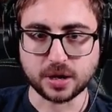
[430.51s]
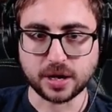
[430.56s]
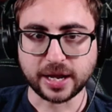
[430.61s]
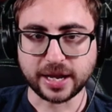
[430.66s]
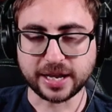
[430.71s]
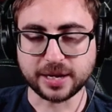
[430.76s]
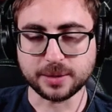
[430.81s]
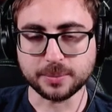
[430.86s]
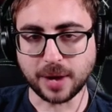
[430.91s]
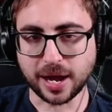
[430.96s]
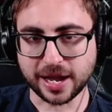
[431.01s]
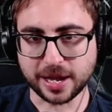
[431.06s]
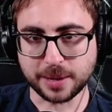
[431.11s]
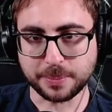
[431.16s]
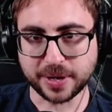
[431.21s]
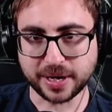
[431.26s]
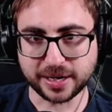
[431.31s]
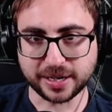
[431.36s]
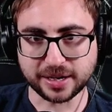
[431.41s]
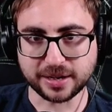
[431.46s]
In my
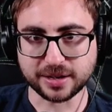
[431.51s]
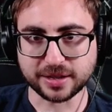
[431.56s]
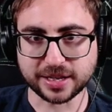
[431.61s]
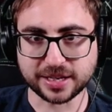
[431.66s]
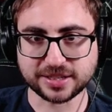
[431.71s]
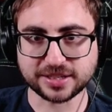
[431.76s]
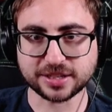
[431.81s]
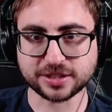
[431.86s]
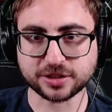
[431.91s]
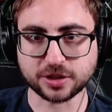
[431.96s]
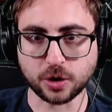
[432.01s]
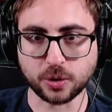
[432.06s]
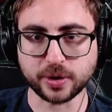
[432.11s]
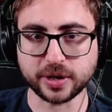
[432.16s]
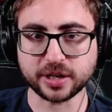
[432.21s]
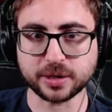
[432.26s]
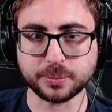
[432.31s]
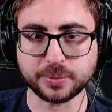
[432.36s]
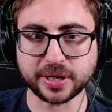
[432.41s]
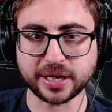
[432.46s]
opinion, this is going
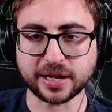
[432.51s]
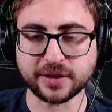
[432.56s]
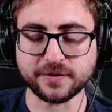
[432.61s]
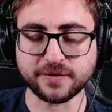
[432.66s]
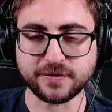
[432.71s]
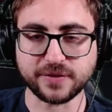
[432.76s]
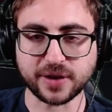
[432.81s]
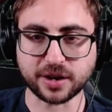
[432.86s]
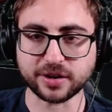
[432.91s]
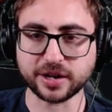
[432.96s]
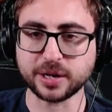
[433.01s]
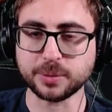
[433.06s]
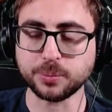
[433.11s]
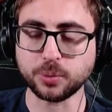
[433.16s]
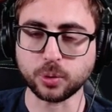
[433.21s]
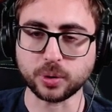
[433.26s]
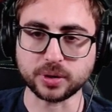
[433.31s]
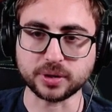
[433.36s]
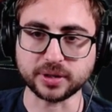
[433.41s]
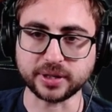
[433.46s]
to be a very
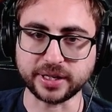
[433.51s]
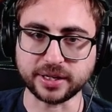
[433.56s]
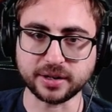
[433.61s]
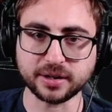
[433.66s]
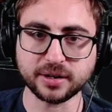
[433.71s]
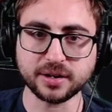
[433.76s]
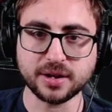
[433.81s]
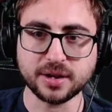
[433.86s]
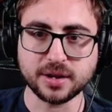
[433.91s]
important leader.